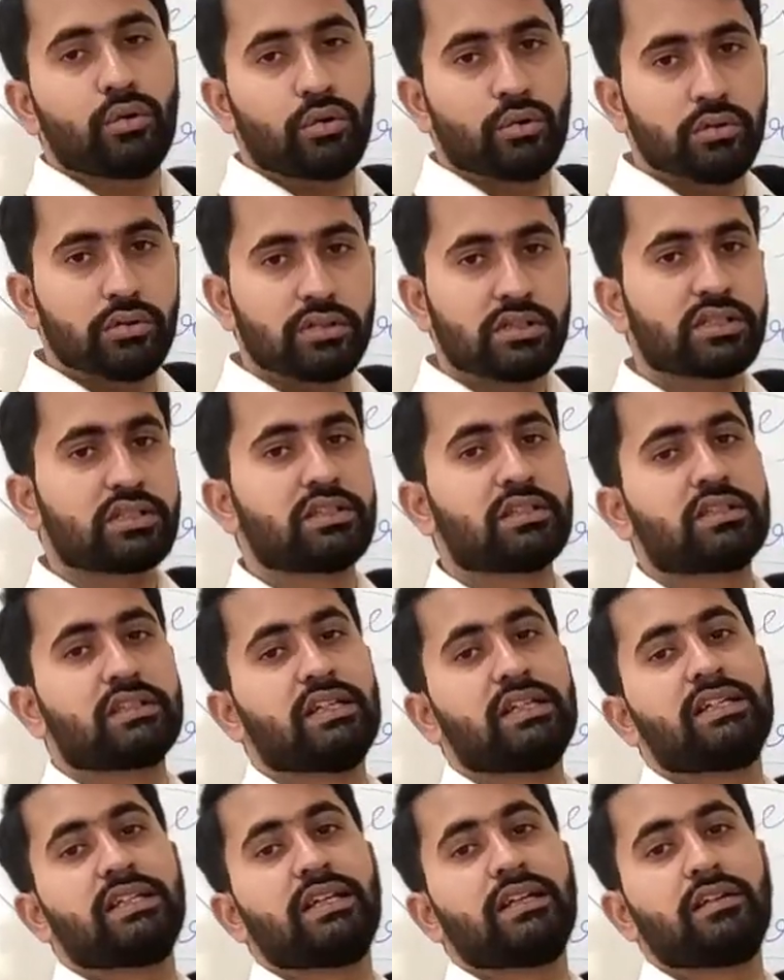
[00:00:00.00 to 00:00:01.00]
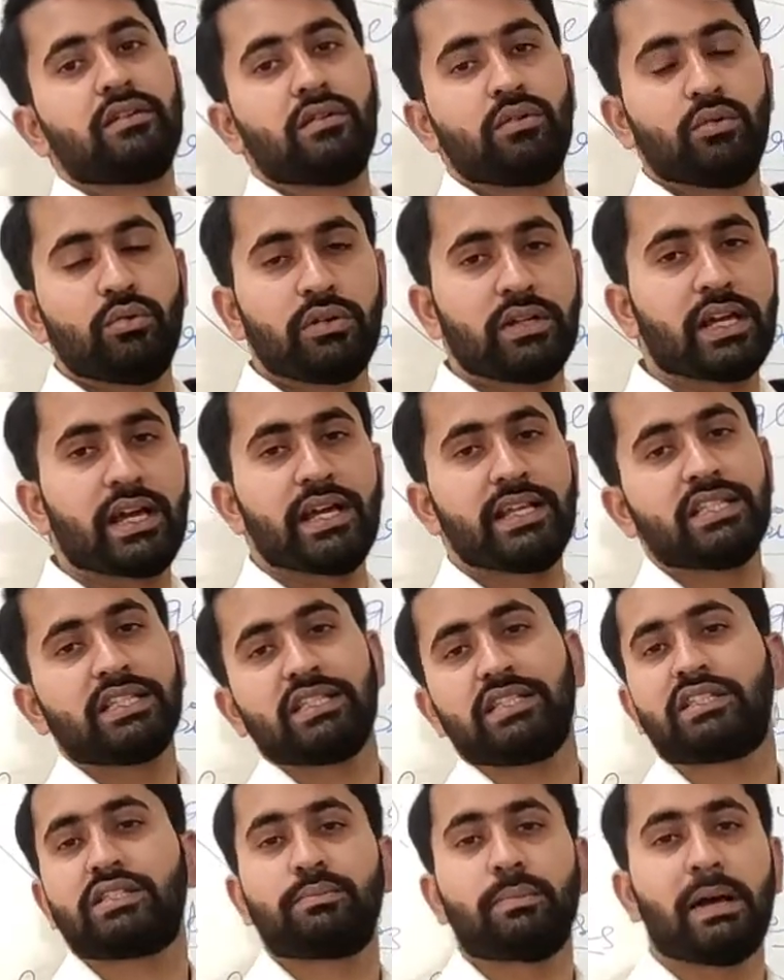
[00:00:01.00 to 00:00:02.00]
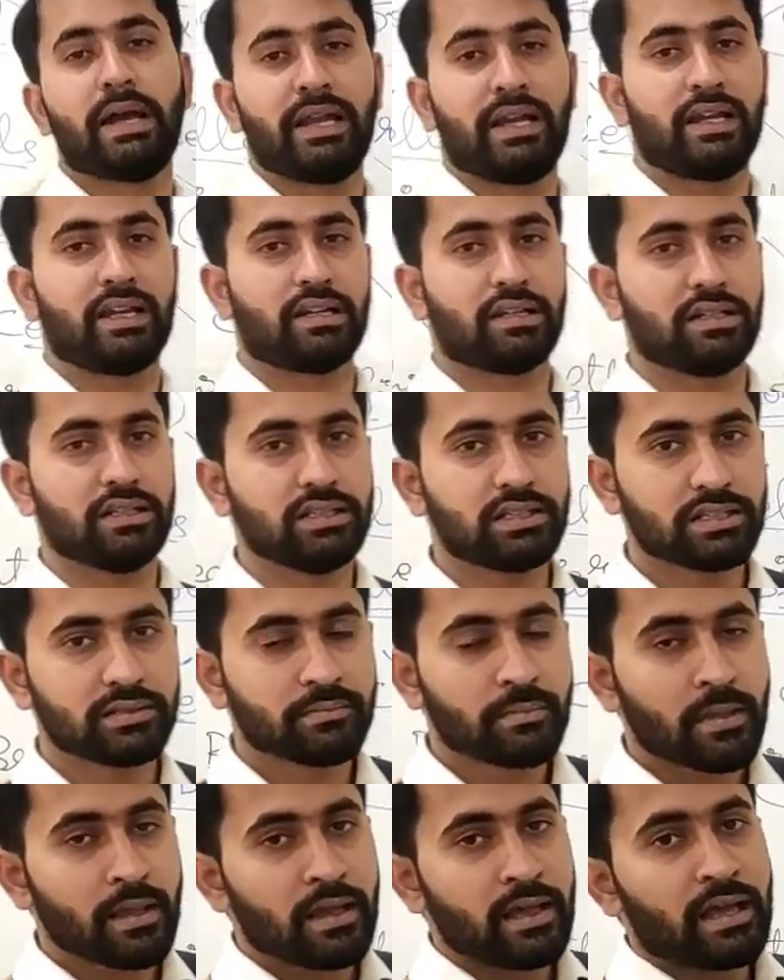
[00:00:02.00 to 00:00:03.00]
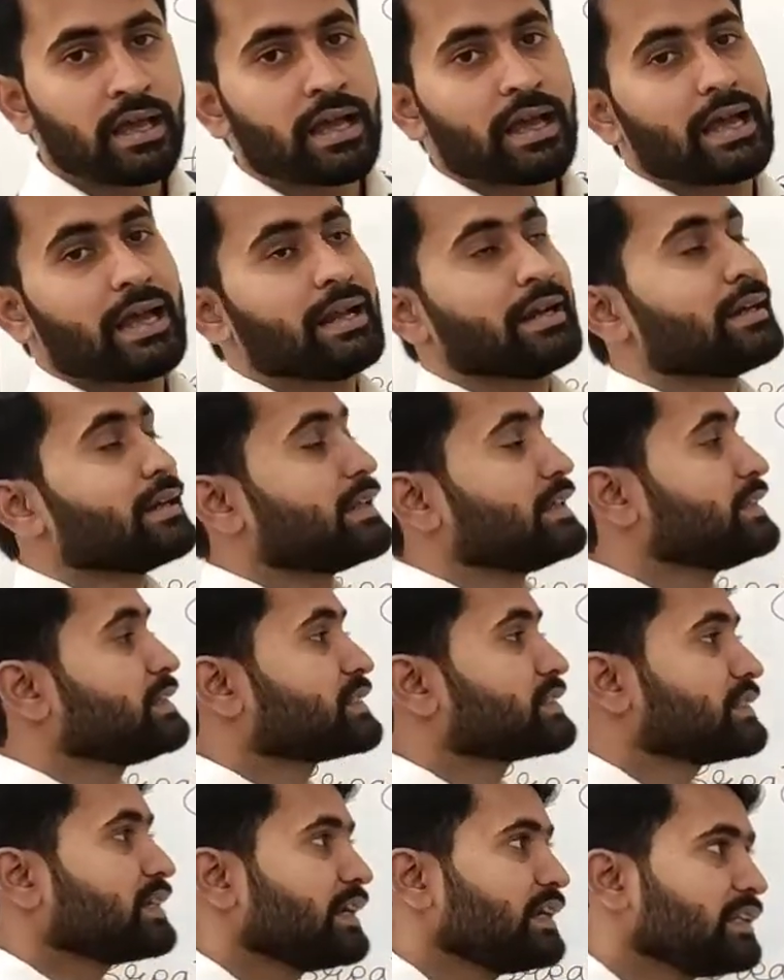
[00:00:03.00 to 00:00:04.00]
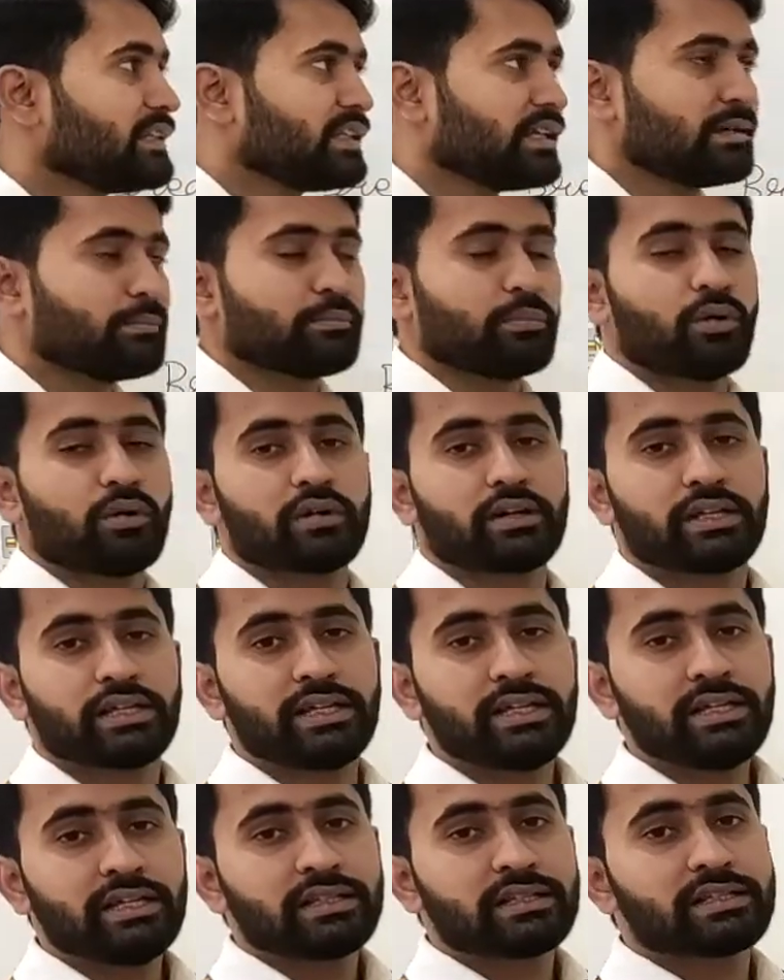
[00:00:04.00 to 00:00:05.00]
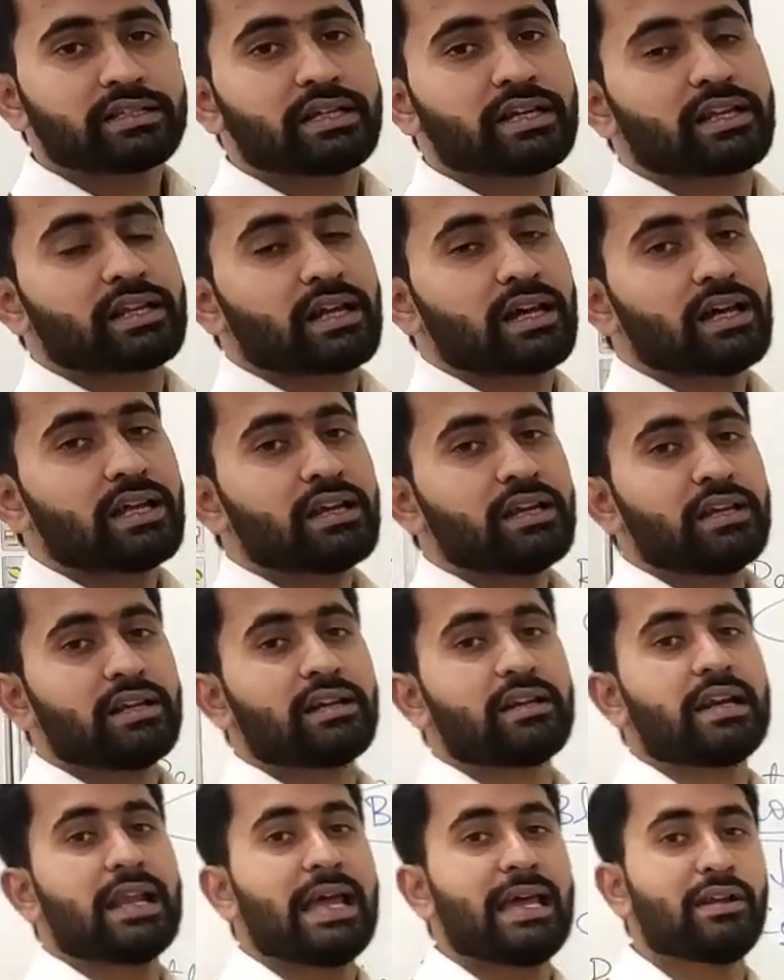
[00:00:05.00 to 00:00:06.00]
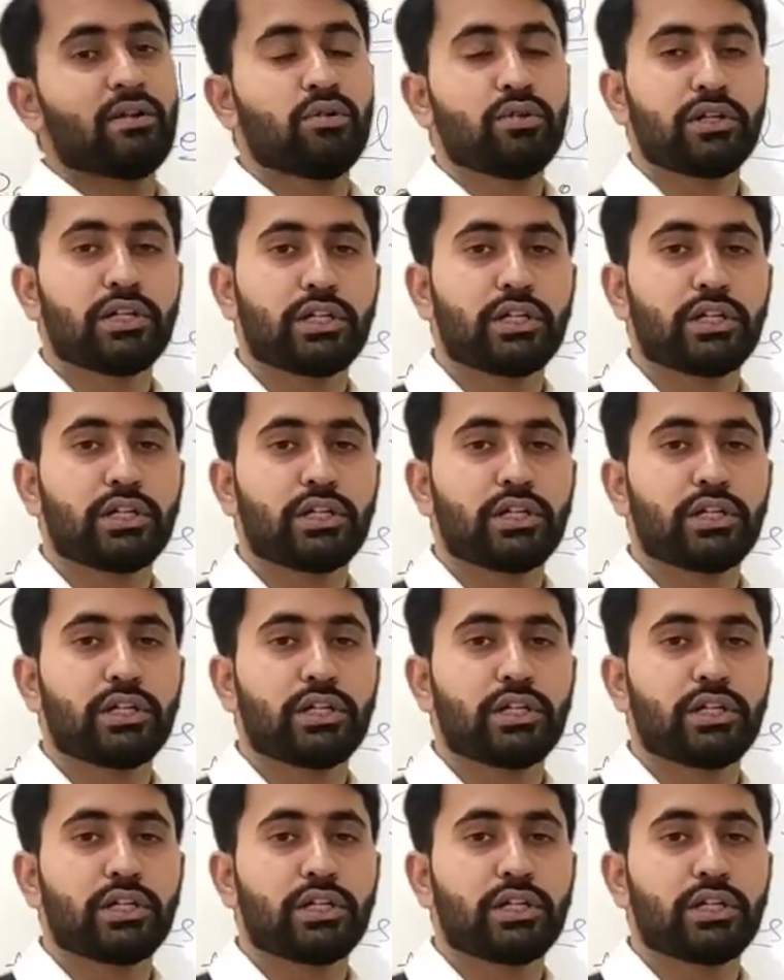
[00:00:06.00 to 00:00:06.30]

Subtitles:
holes that are known as spiracles, and inside their body there are narrow